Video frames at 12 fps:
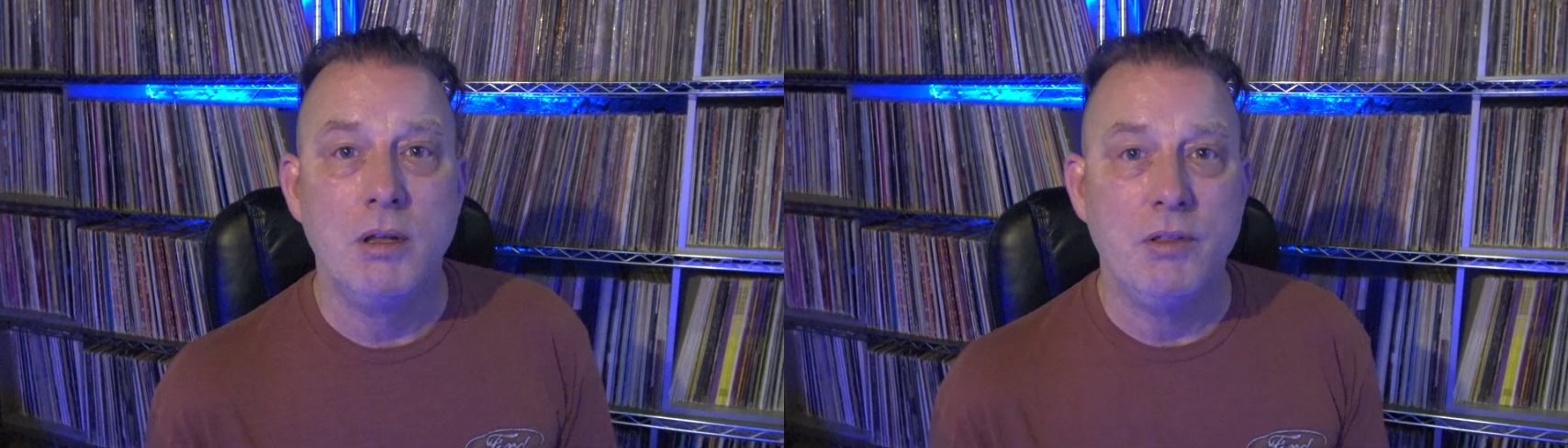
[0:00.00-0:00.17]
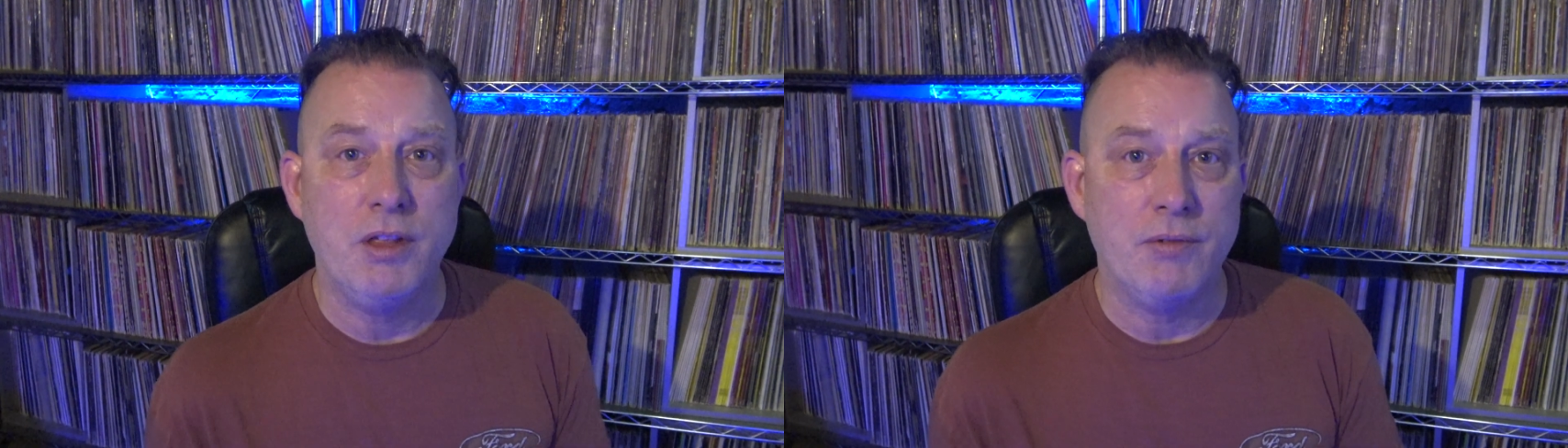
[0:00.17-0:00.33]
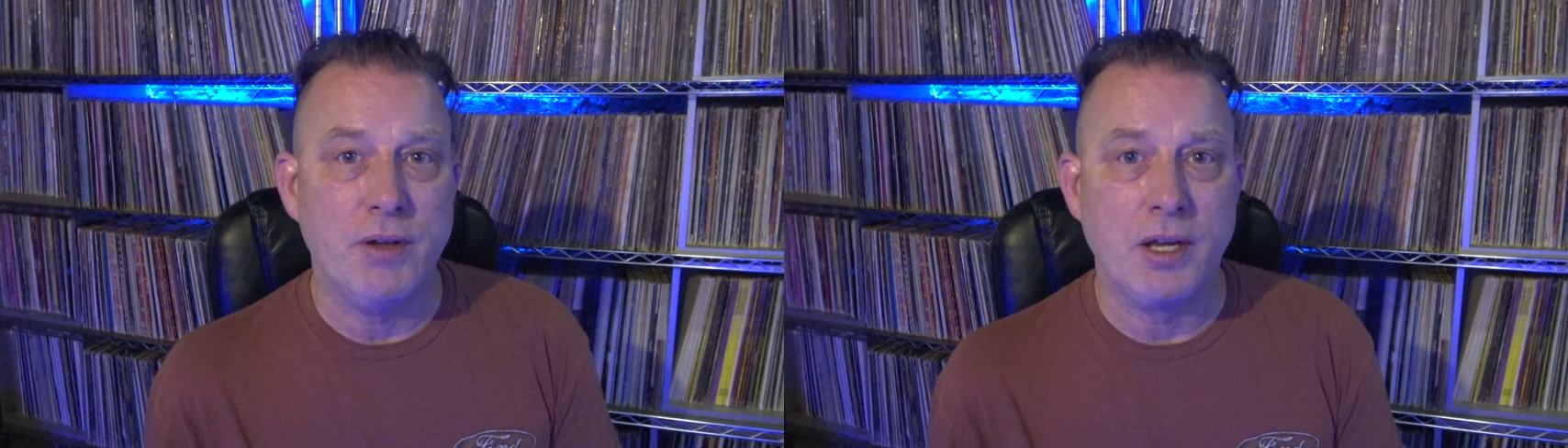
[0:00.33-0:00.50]

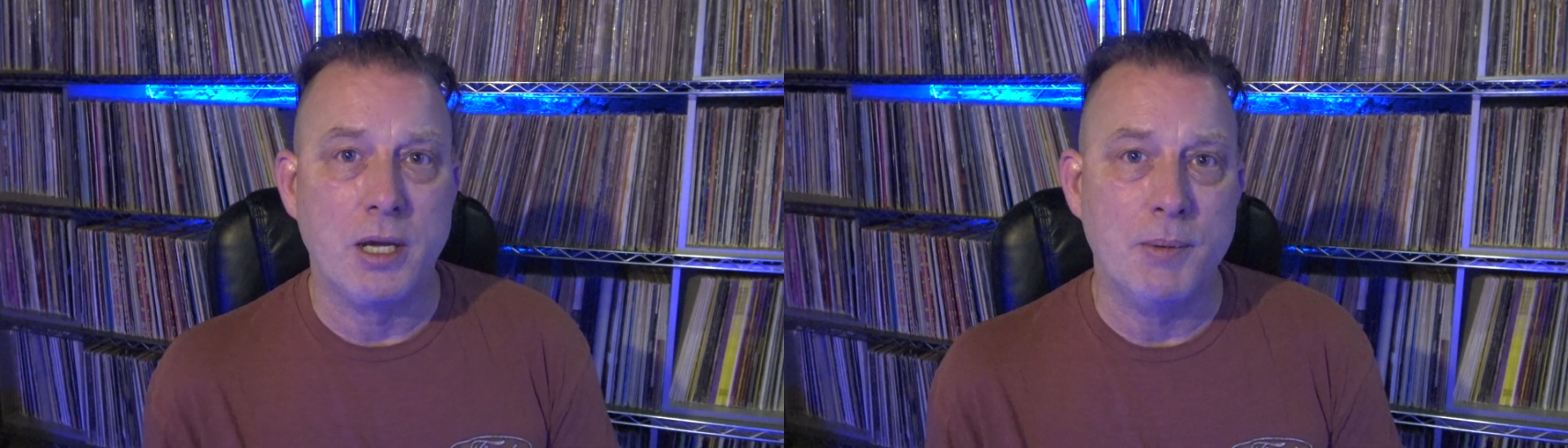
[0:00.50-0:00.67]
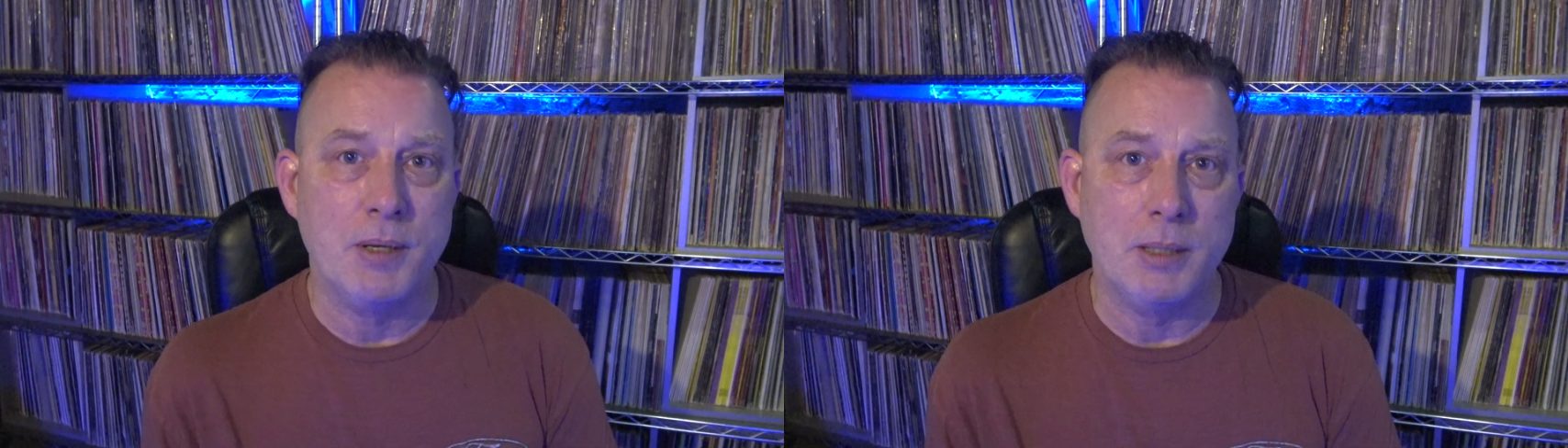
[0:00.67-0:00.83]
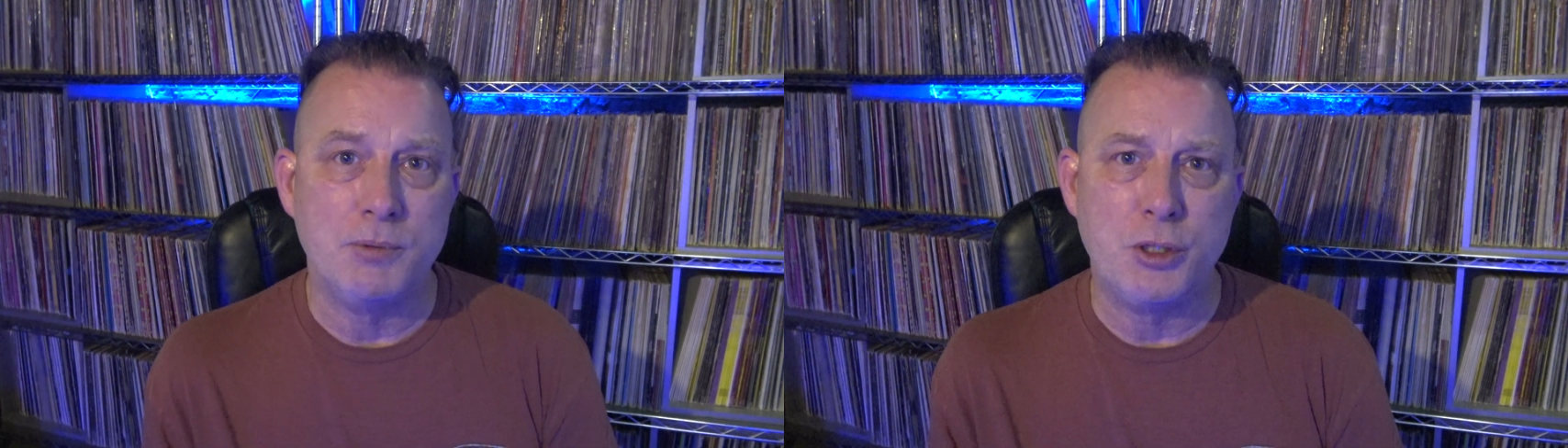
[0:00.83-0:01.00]
the event
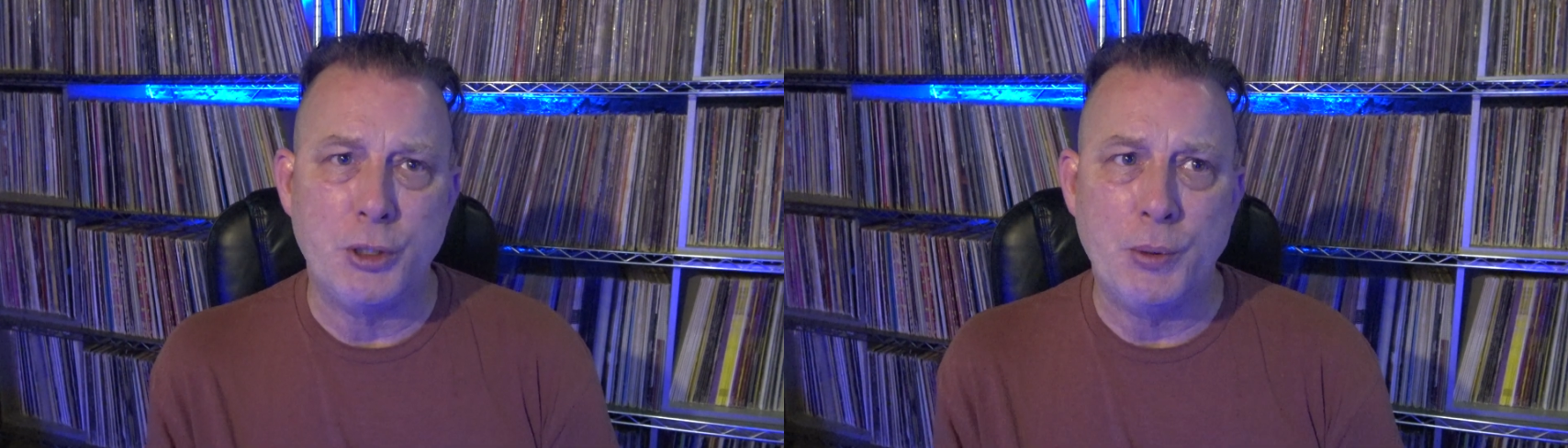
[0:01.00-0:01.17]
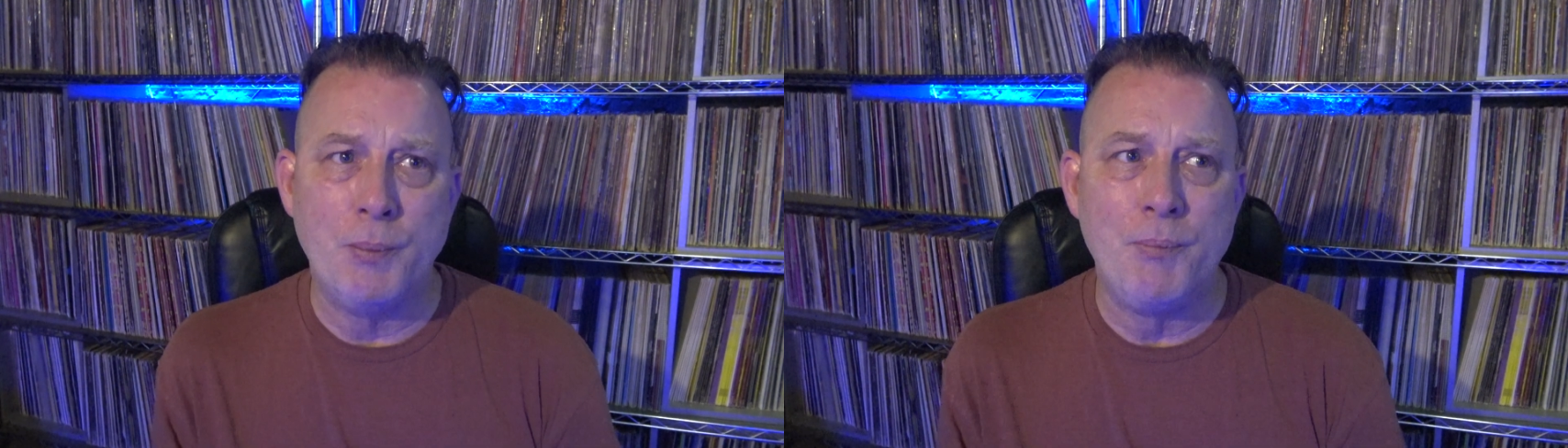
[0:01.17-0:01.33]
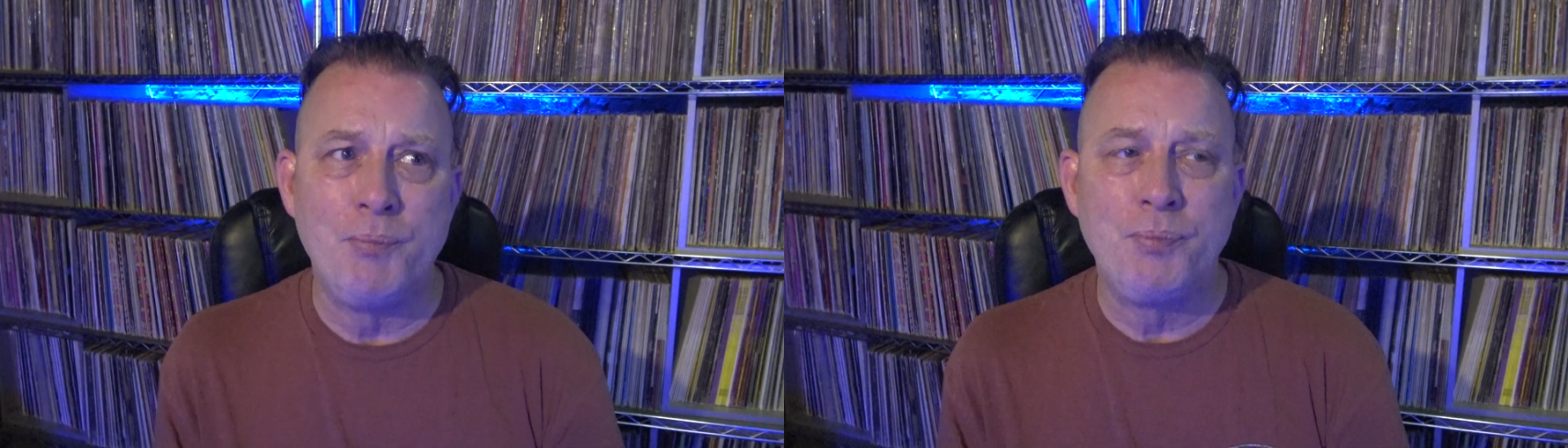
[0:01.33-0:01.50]
coming up, too.